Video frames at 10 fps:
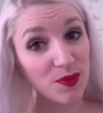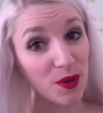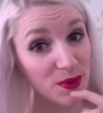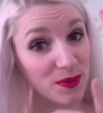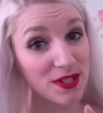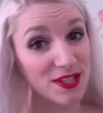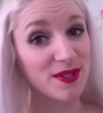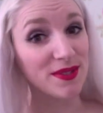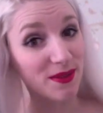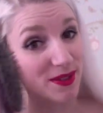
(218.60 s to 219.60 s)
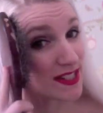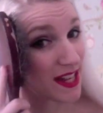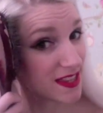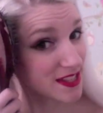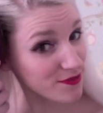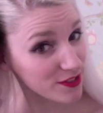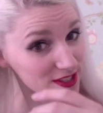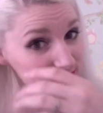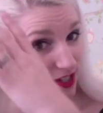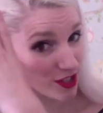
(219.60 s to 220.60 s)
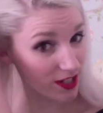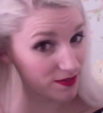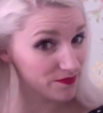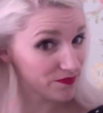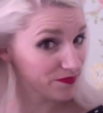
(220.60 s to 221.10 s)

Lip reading: what I'm going to do is I'm going to take this front section